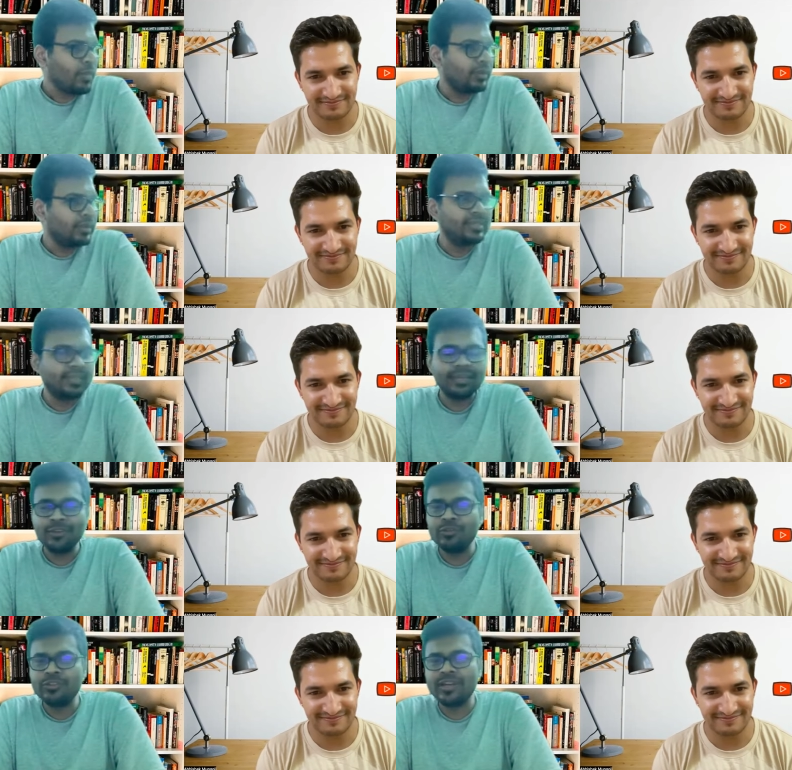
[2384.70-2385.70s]
Speaker 1: they say
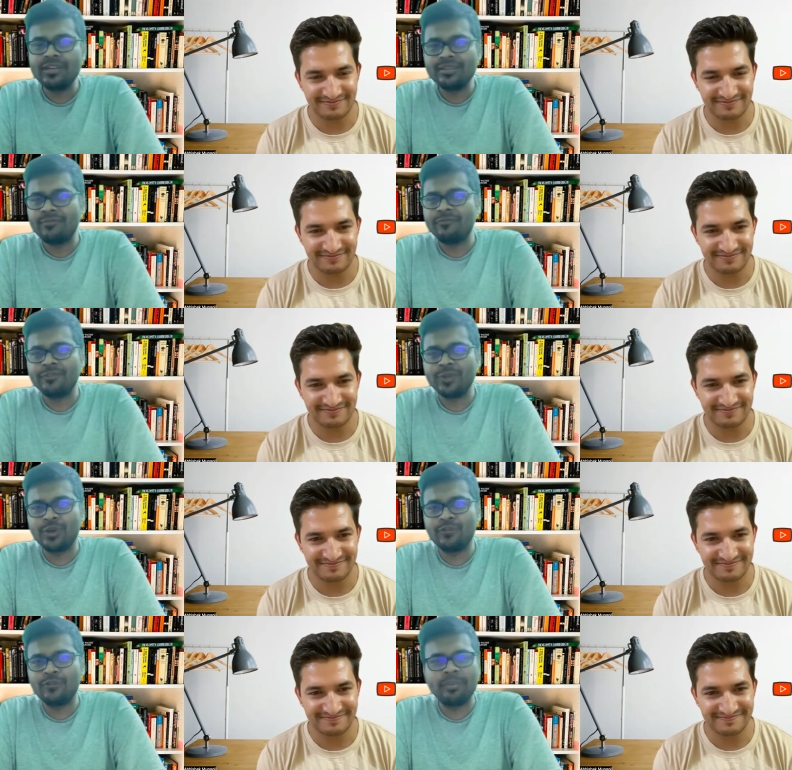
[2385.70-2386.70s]
Q star is some sort
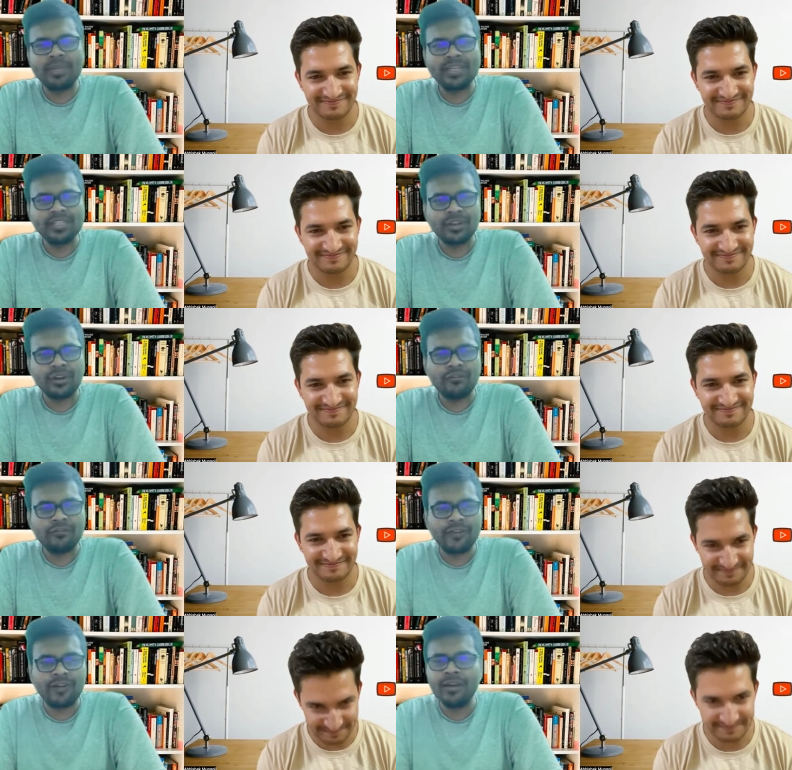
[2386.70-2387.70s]
of combination
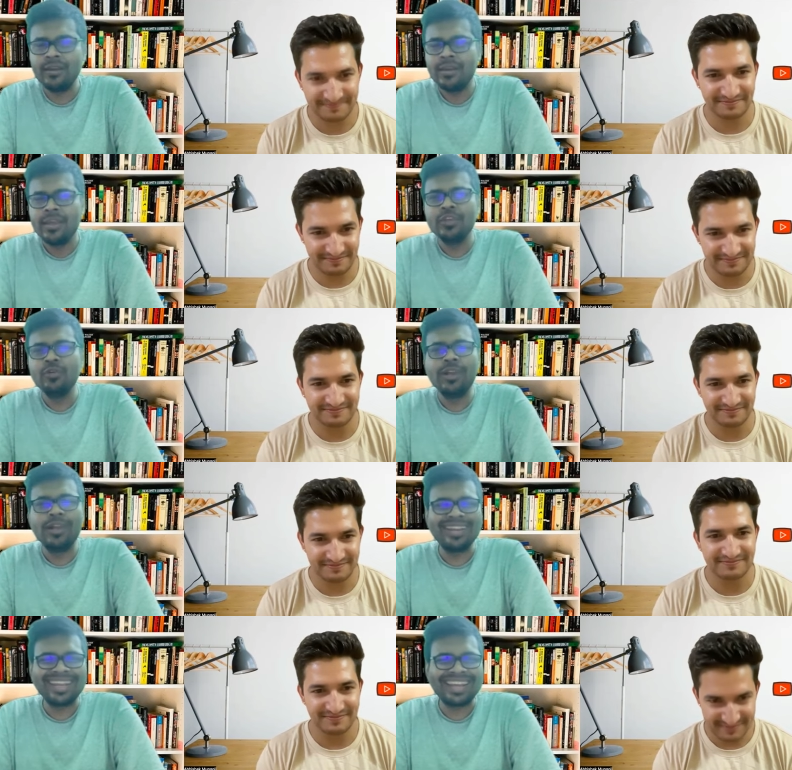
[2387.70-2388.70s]
of uh, Q
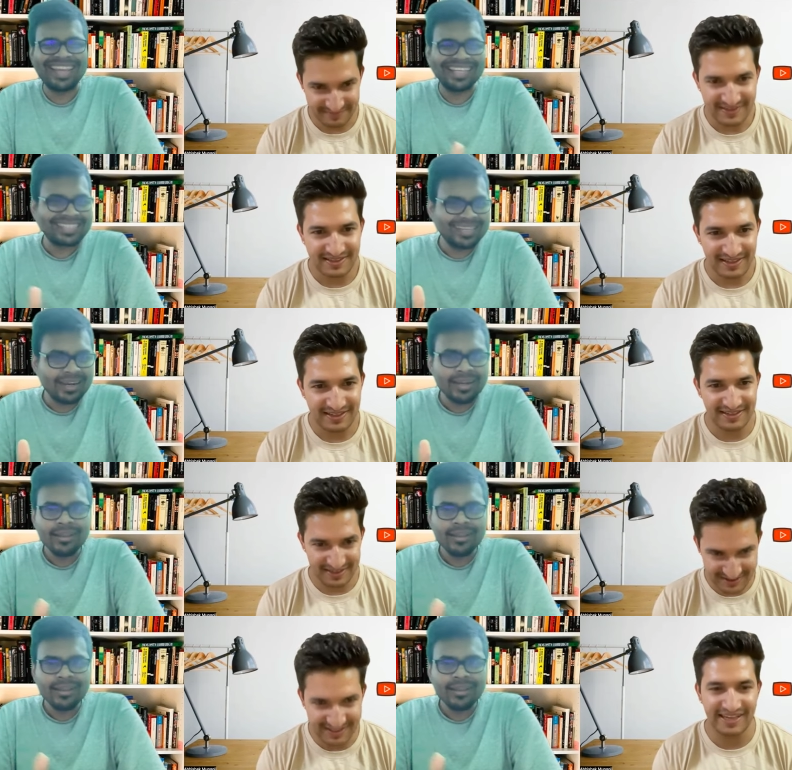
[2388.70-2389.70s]
learning and A star.
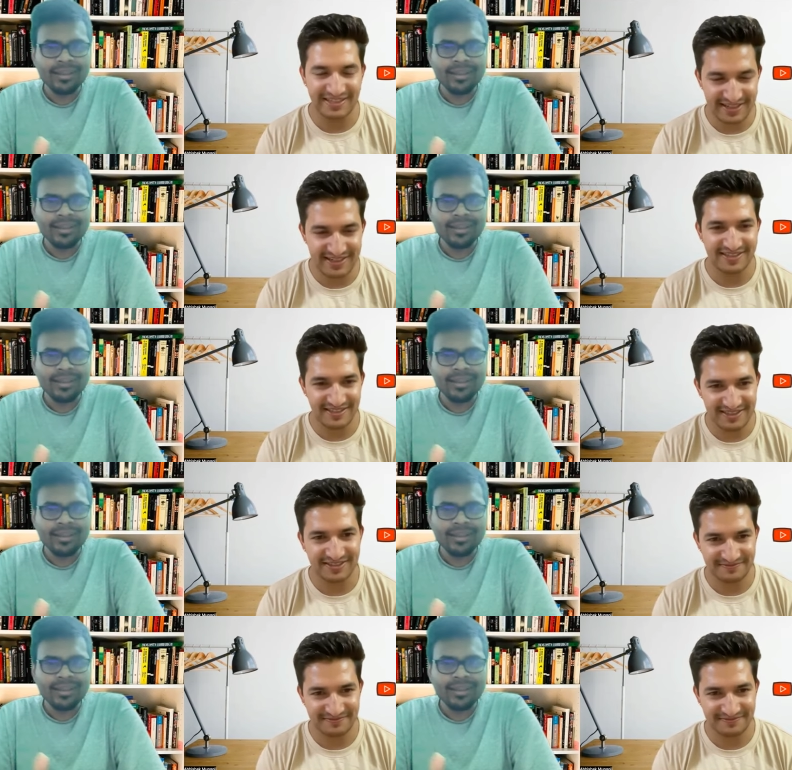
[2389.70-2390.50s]
A star search.